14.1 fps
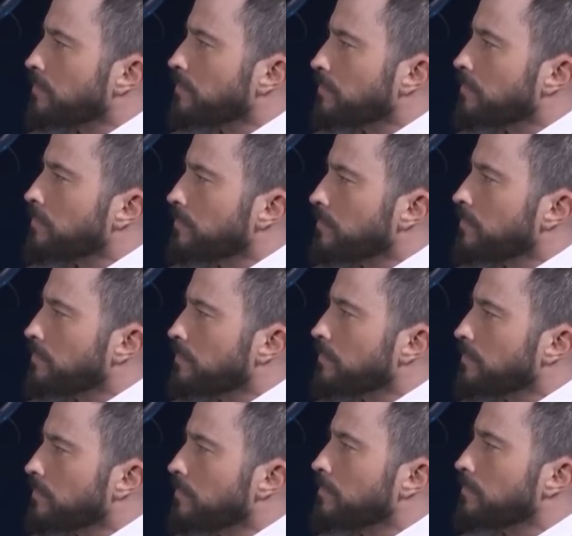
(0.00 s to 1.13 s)

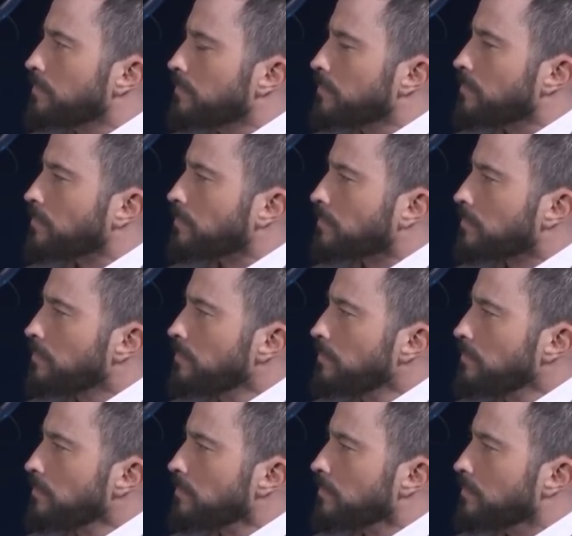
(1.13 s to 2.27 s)

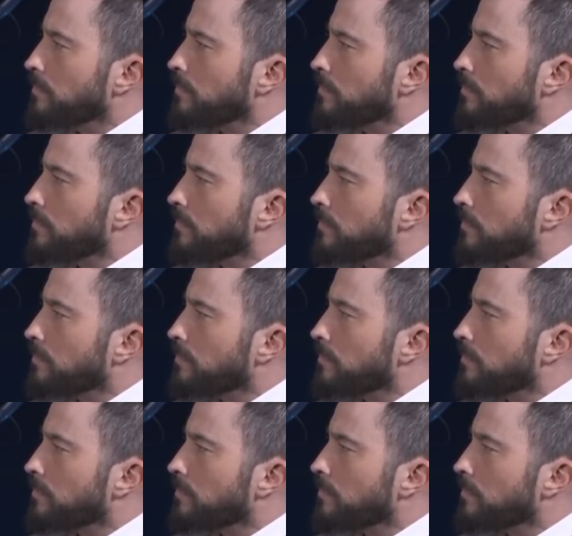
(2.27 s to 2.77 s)
[no speech]